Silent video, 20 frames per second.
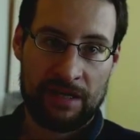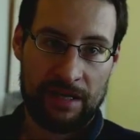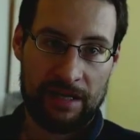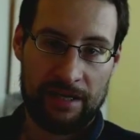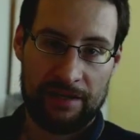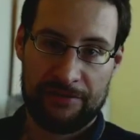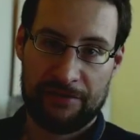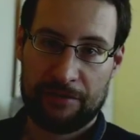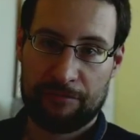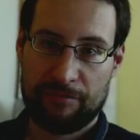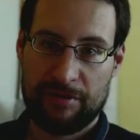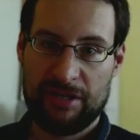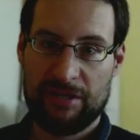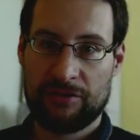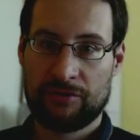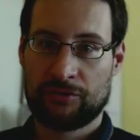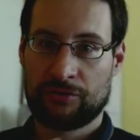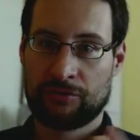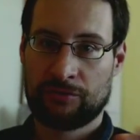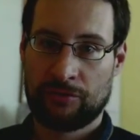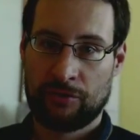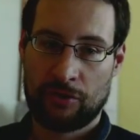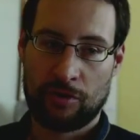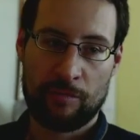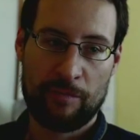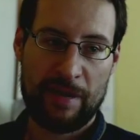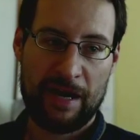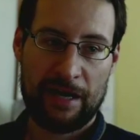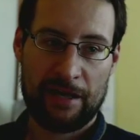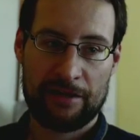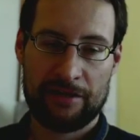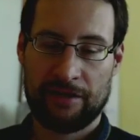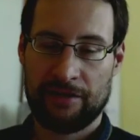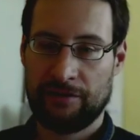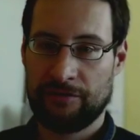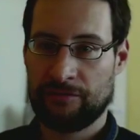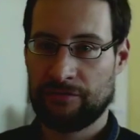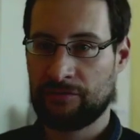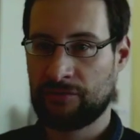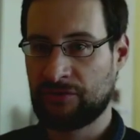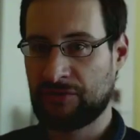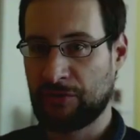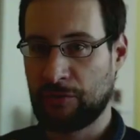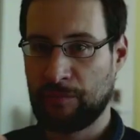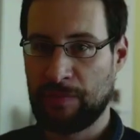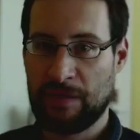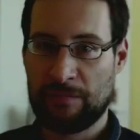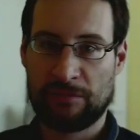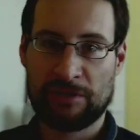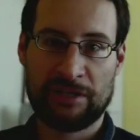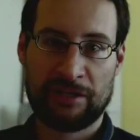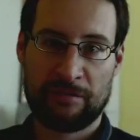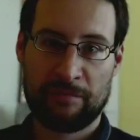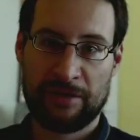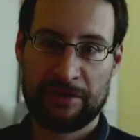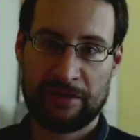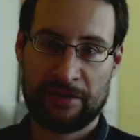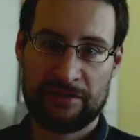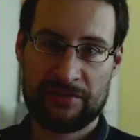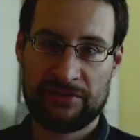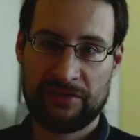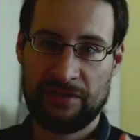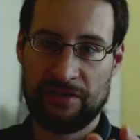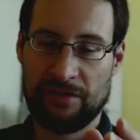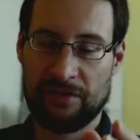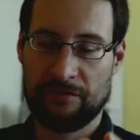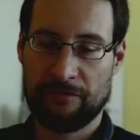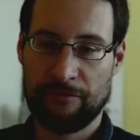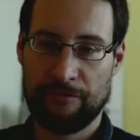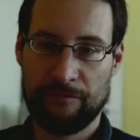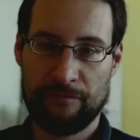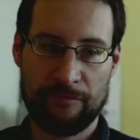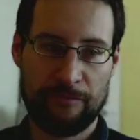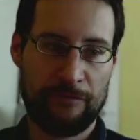as that we compared, and so people get a better understanding